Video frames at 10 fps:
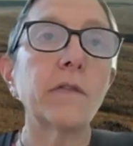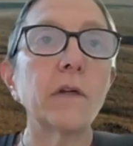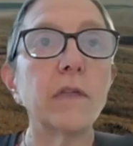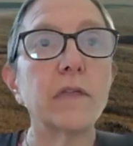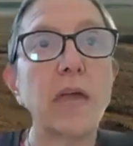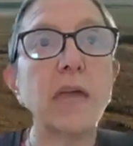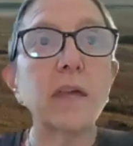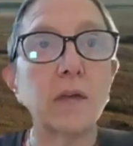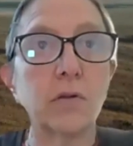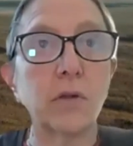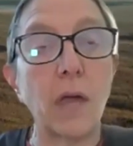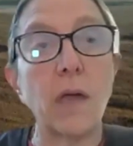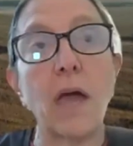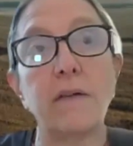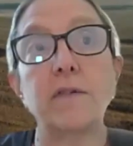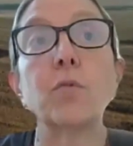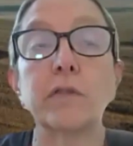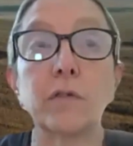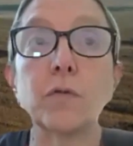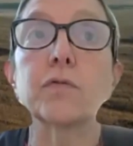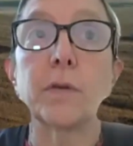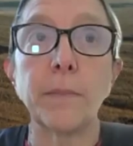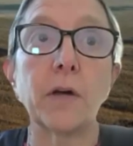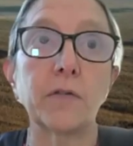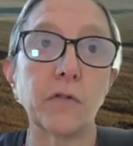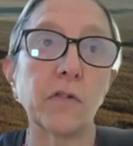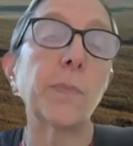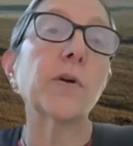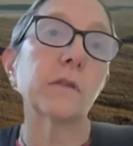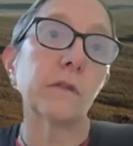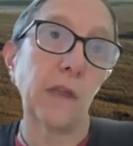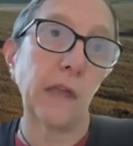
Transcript: that they can have what's called demand response.